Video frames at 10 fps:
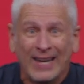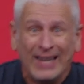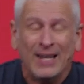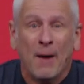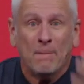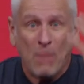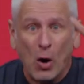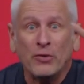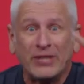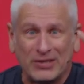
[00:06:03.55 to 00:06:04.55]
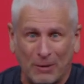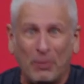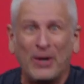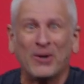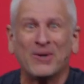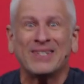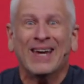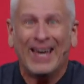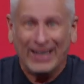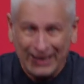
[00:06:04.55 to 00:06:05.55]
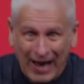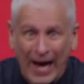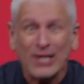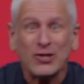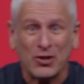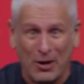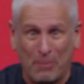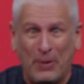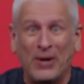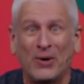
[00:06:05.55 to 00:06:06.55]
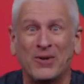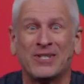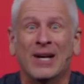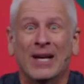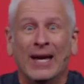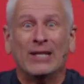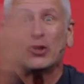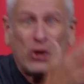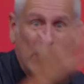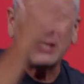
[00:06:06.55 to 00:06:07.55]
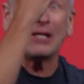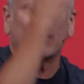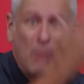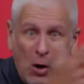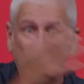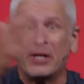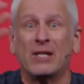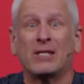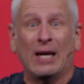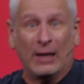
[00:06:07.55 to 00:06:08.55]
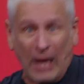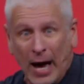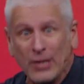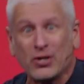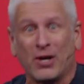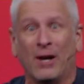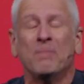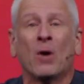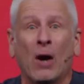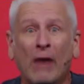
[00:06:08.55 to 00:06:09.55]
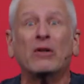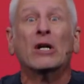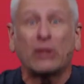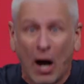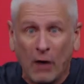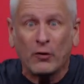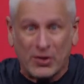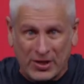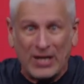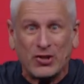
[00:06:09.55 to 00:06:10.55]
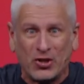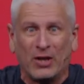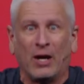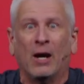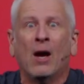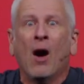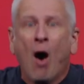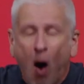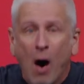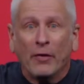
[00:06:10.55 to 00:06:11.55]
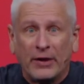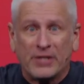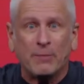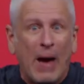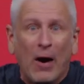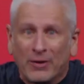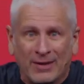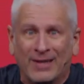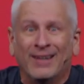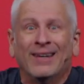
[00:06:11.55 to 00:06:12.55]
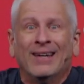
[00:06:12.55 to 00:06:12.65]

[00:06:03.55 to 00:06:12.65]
And Moses appears and Elijah appears, and Jesus, Moses, and Elijah Elijah are having a conversation on this mountain